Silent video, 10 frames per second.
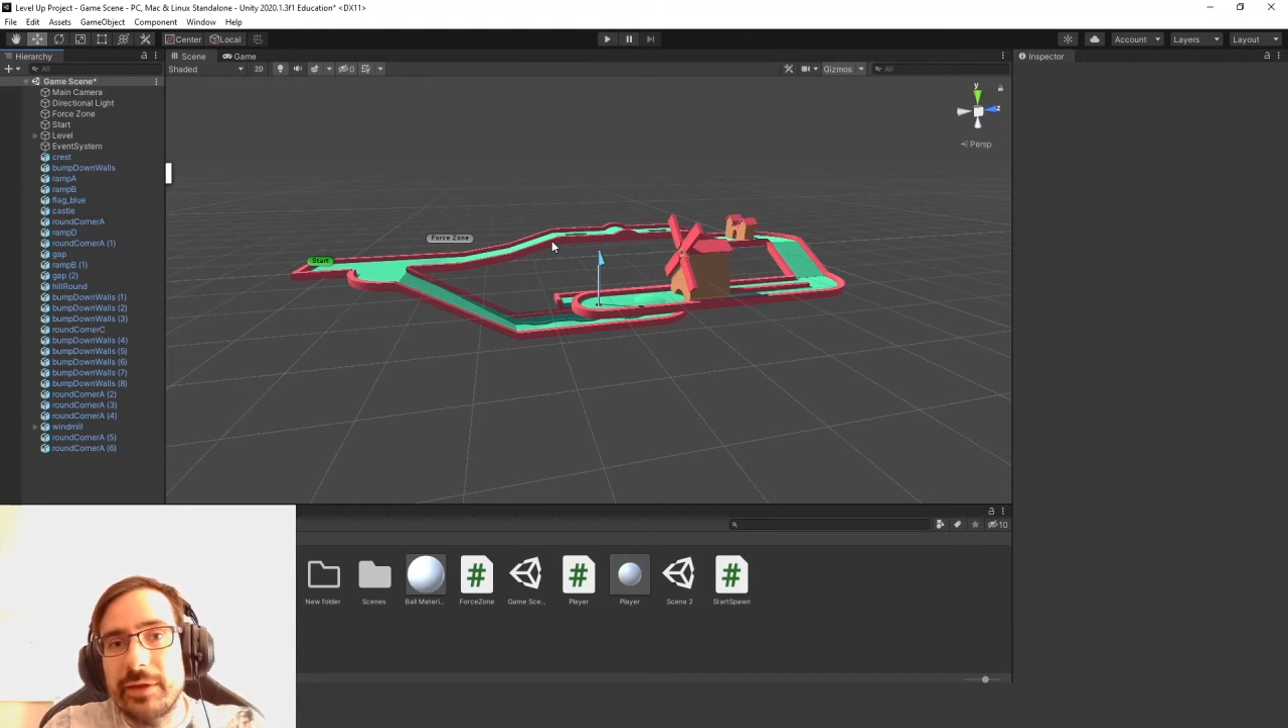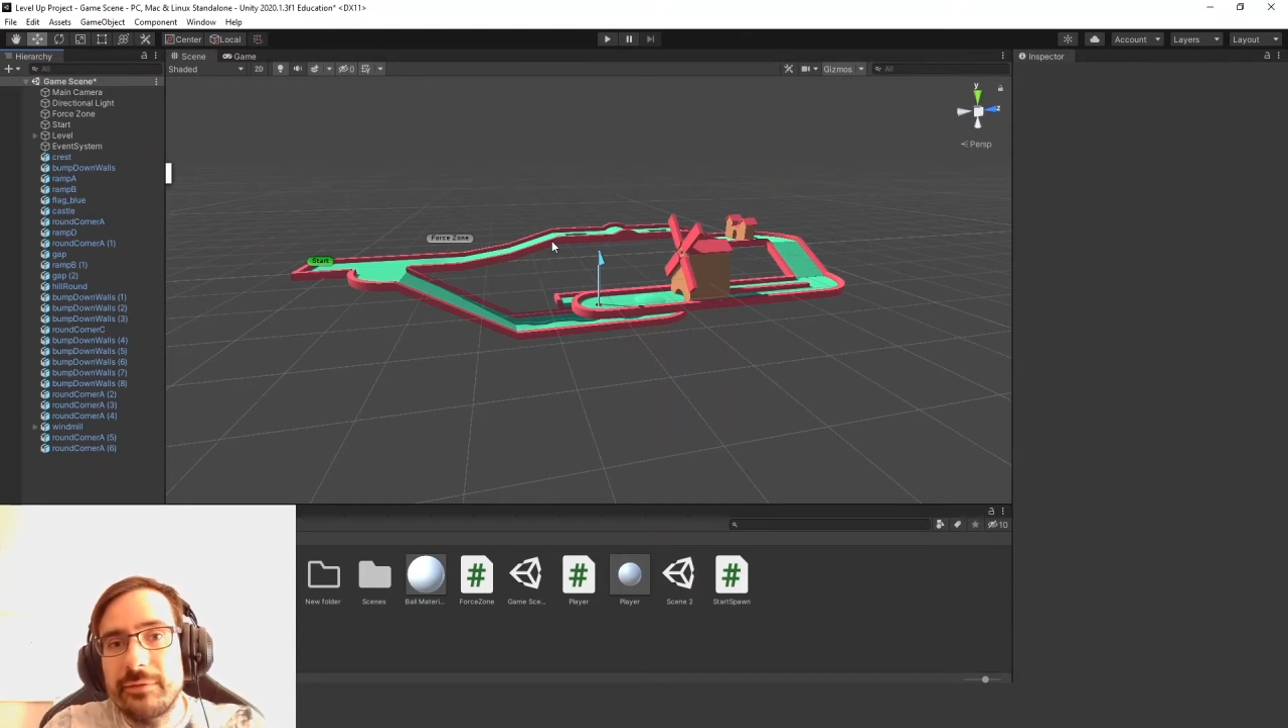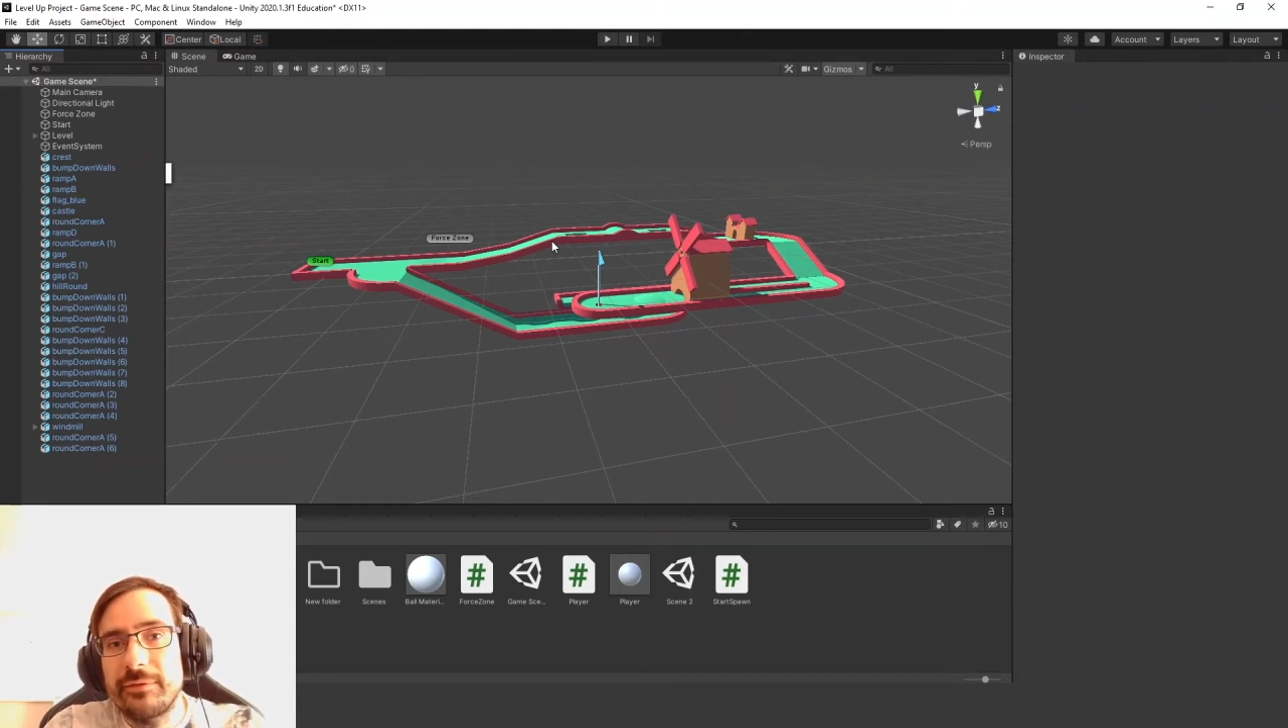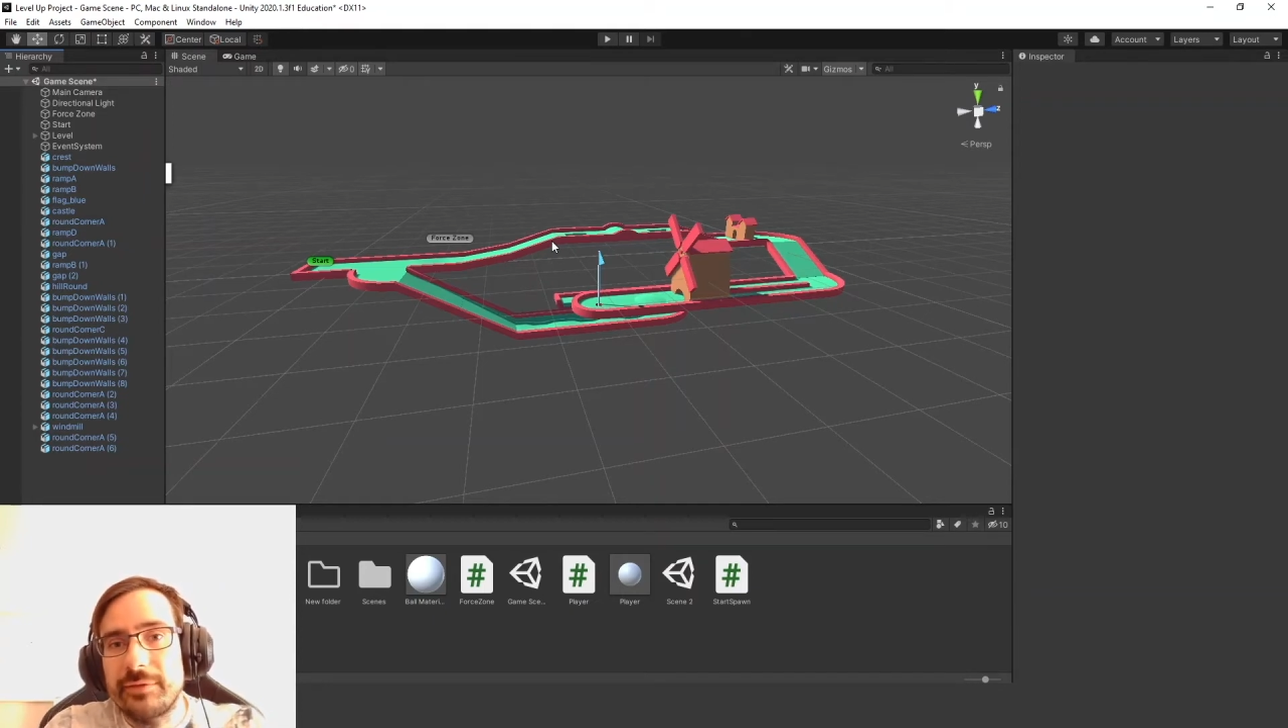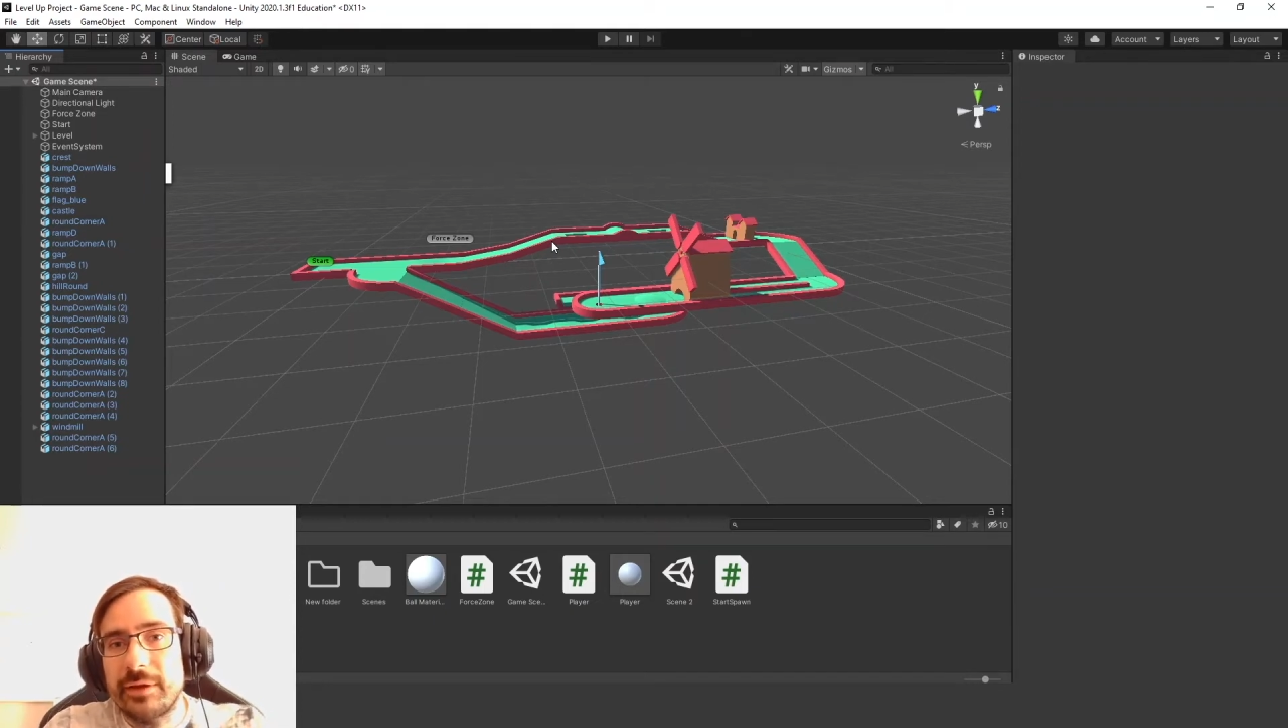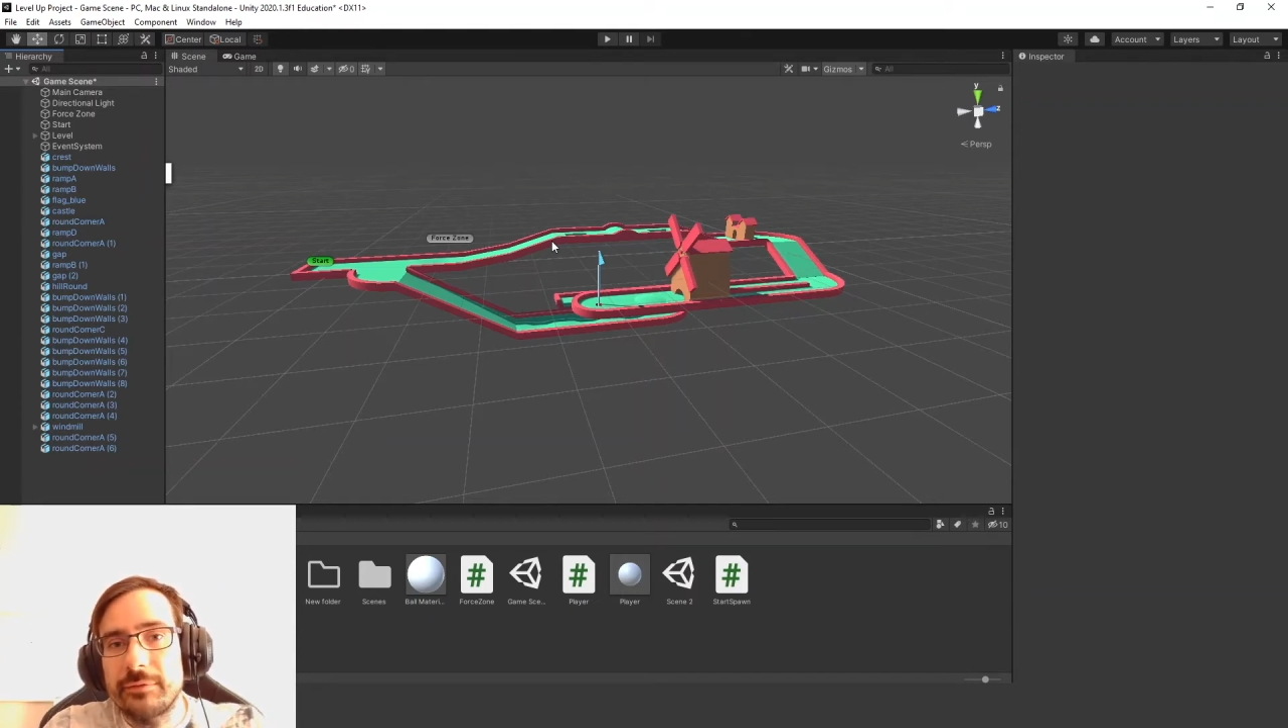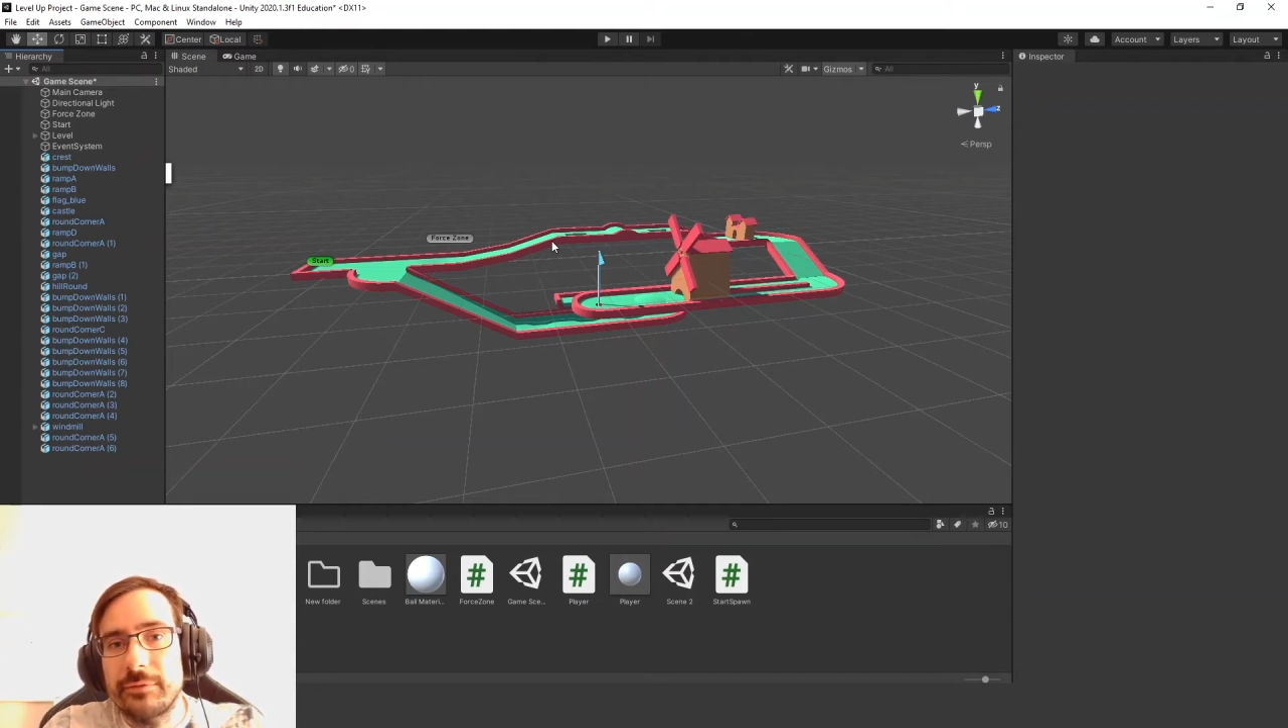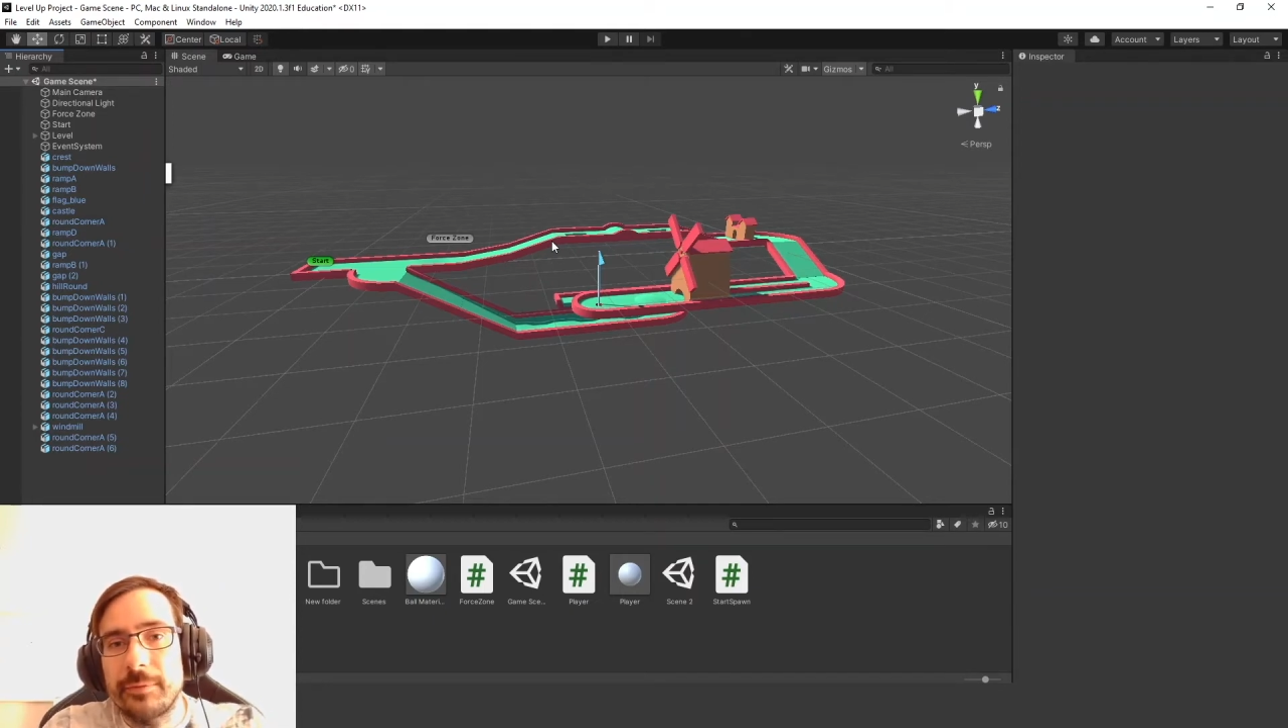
intercepted